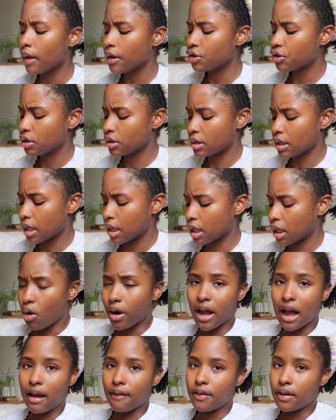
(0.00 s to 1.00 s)
that's just like
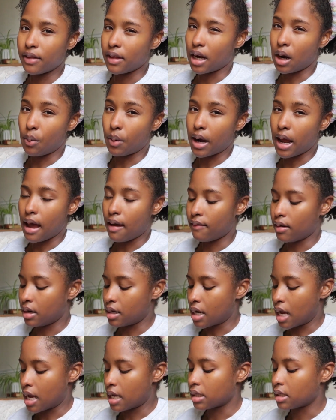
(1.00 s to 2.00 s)
more caffeine than I want to have in a
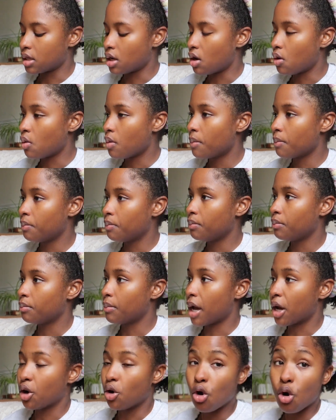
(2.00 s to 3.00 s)
day. So
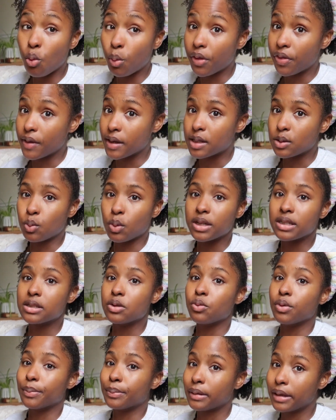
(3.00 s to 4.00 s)
my goal with this was
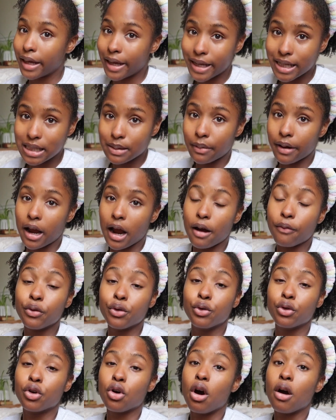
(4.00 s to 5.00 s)
to replace my
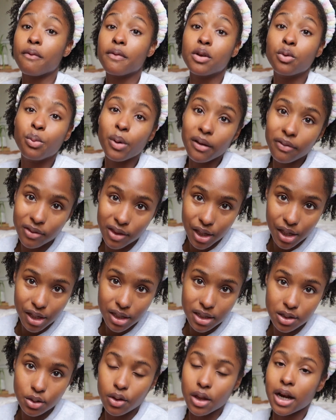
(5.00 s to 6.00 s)
afternoon coffee with
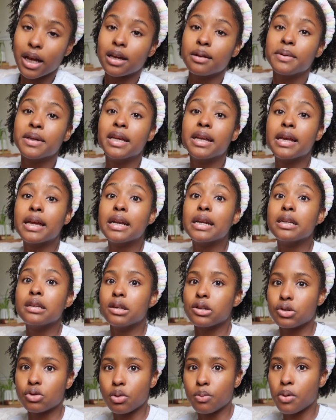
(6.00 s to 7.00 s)
this so that I could be getting an
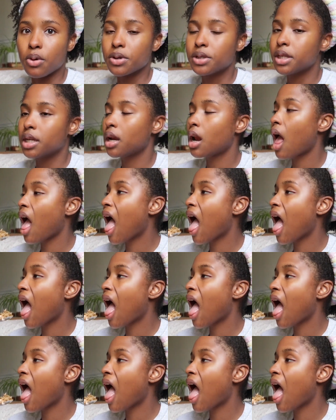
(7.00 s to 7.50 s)
additional protein.